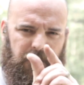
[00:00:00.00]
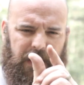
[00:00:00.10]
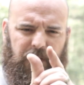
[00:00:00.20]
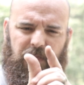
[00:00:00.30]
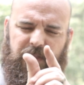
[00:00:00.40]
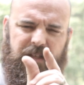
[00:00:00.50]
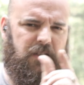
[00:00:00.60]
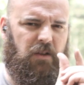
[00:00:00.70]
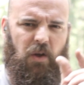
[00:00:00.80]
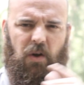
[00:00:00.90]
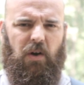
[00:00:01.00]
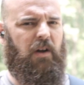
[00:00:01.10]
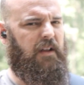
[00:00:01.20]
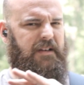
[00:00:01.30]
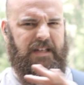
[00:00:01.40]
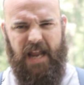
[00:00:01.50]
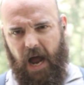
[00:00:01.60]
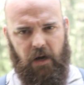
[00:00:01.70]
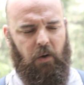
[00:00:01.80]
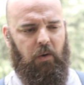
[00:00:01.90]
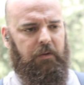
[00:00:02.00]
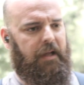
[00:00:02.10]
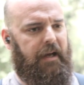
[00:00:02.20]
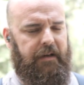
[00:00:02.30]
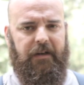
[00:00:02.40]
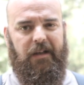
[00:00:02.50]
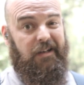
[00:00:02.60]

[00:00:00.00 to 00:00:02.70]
about this long, not a whole lot,